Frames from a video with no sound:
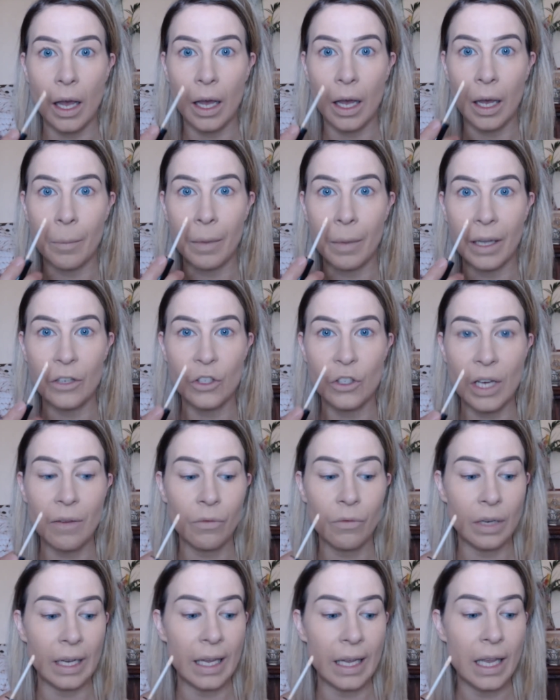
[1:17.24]
And
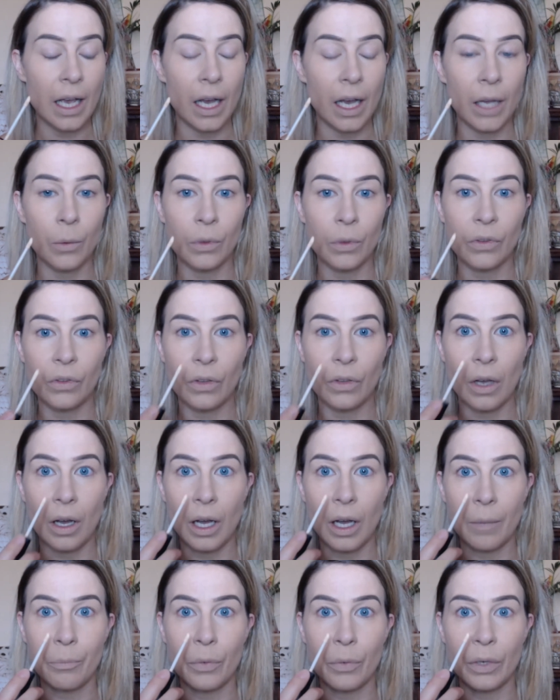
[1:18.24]
generally I would
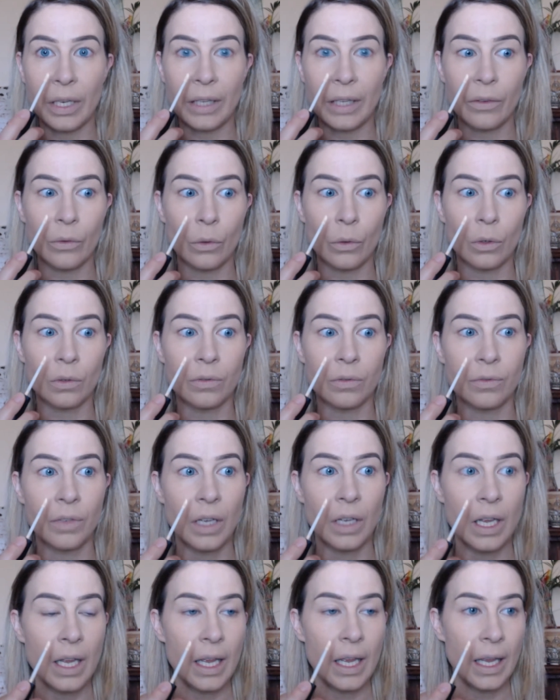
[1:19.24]
start and put it sort of
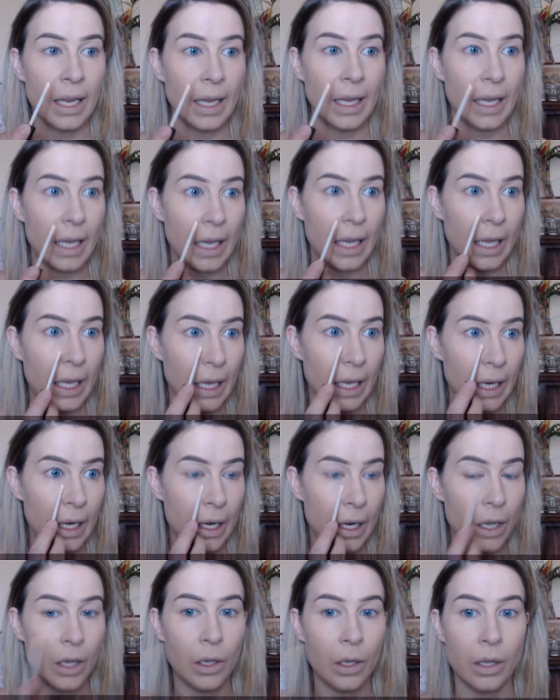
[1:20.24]

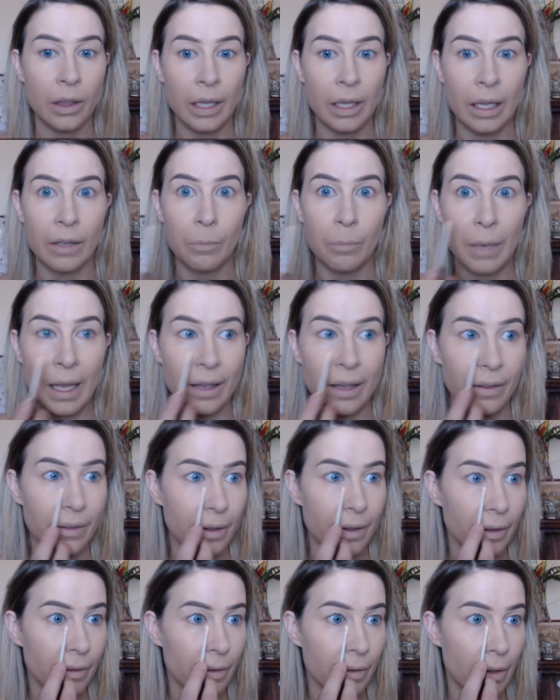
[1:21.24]
in these
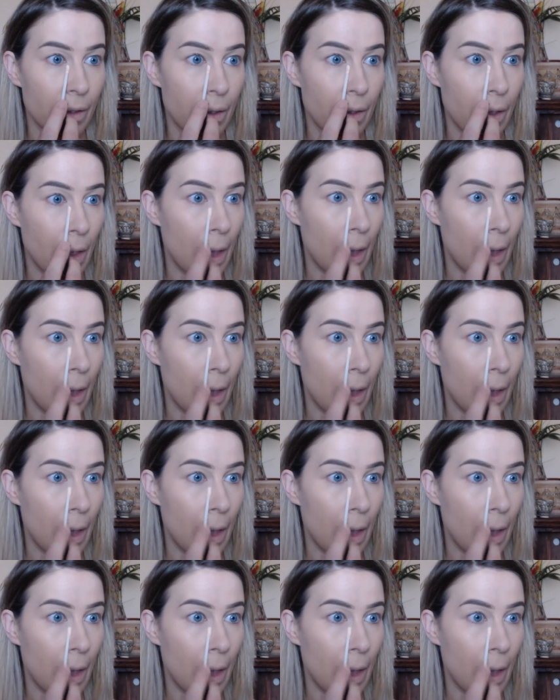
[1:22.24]
places.